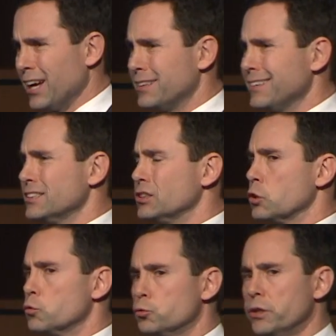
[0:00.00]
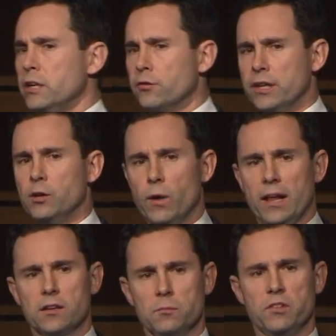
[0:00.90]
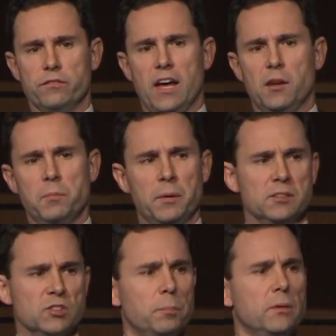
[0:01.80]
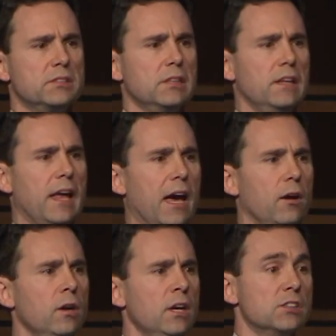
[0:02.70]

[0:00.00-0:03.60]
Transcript: I think this is a really, really welcome development because up until now,